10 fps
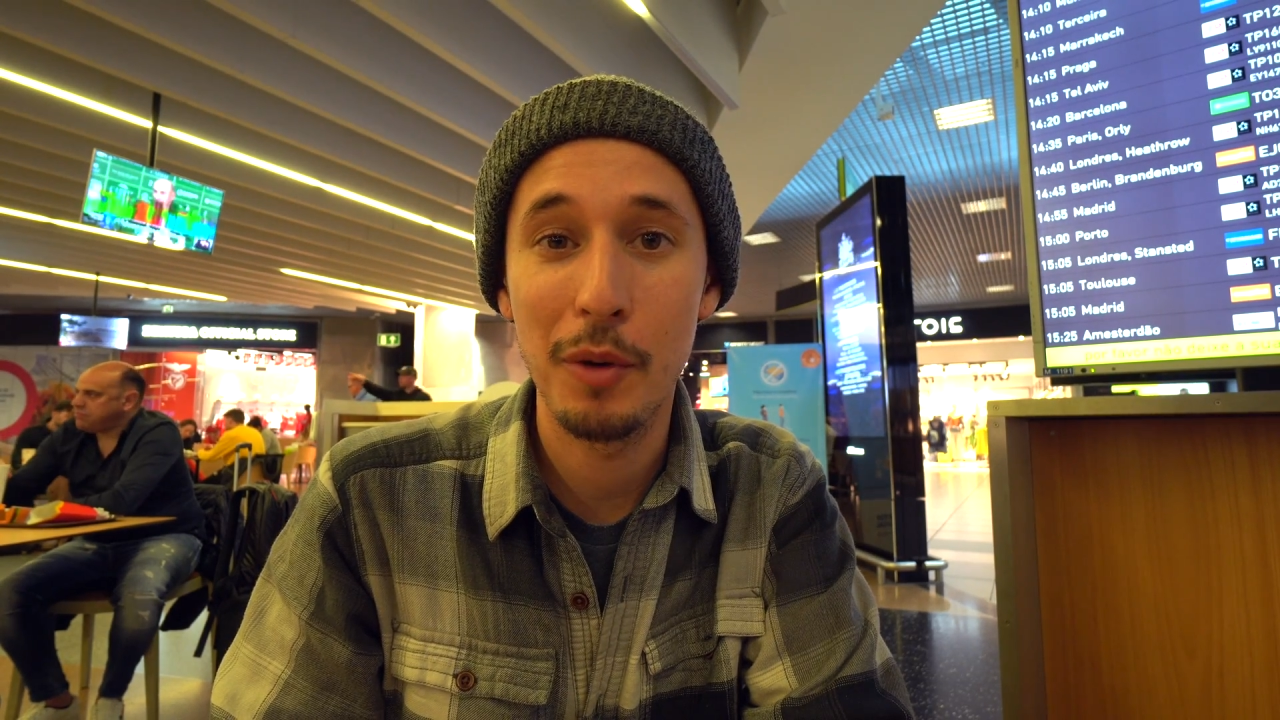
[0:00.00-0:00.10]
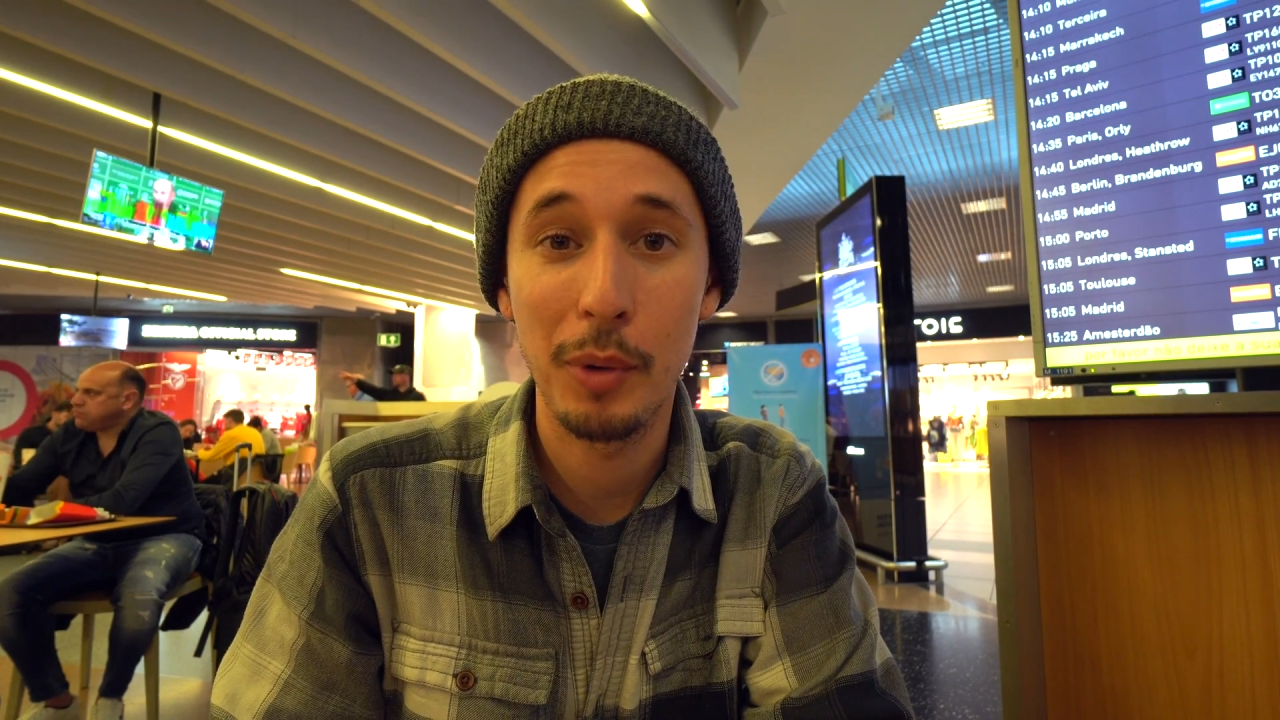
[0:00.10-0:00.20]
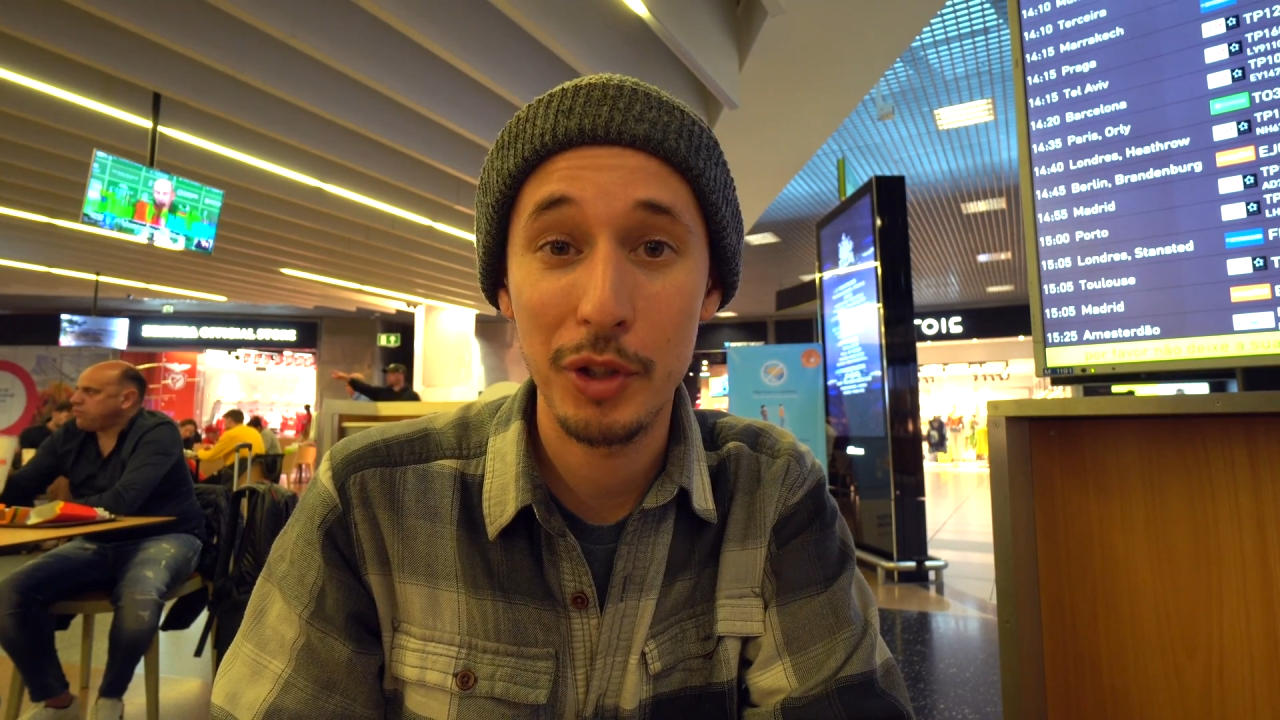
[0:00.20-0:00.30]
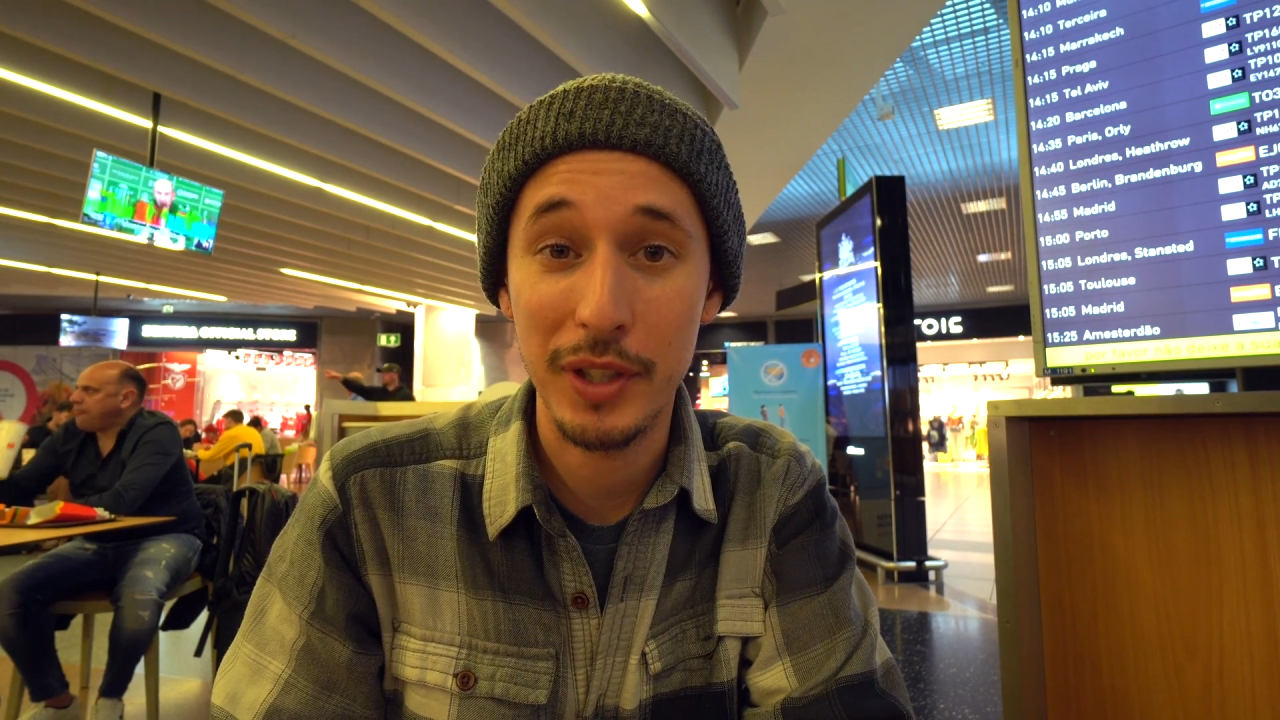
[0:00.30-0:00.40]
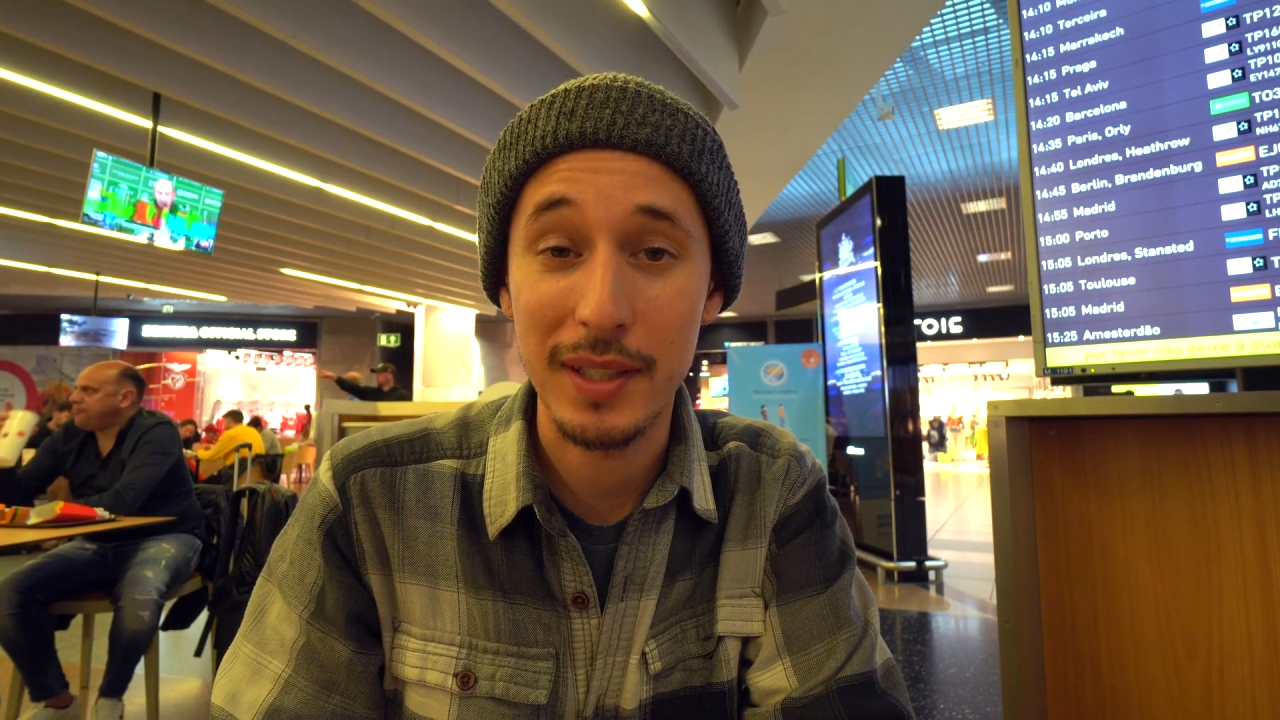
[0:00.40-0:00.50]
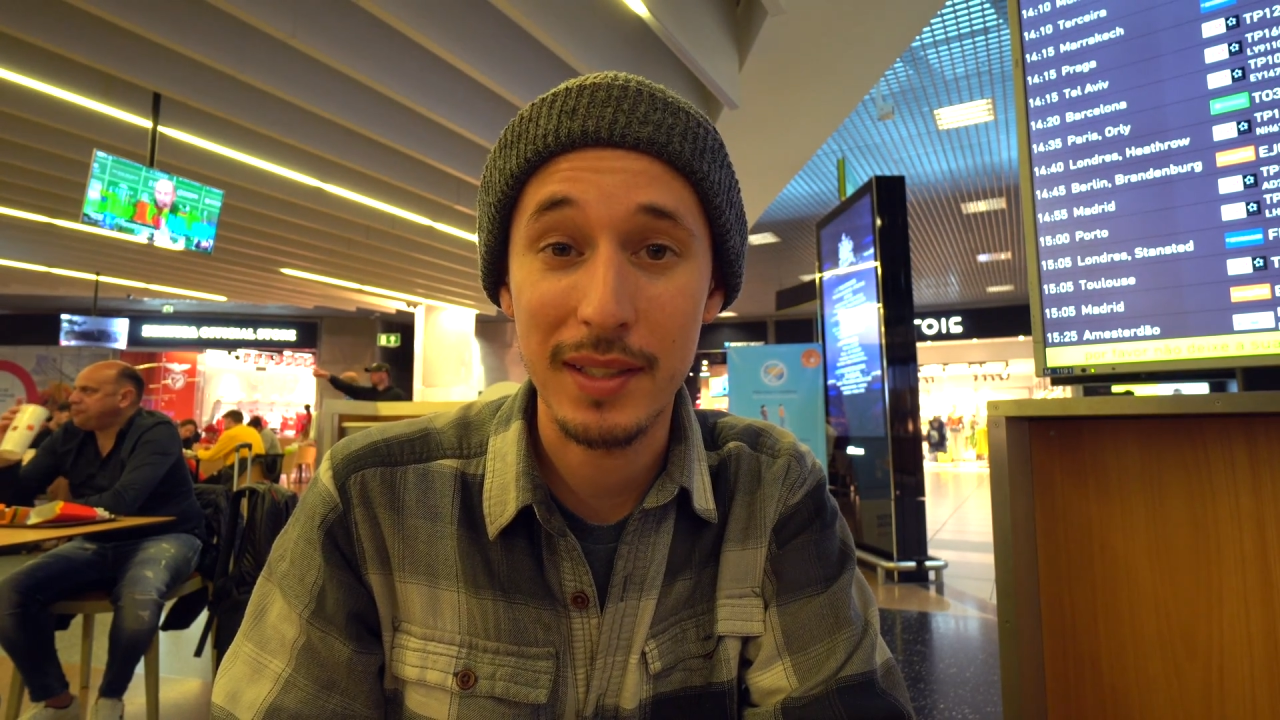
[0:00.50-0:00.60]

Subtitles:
Portuguese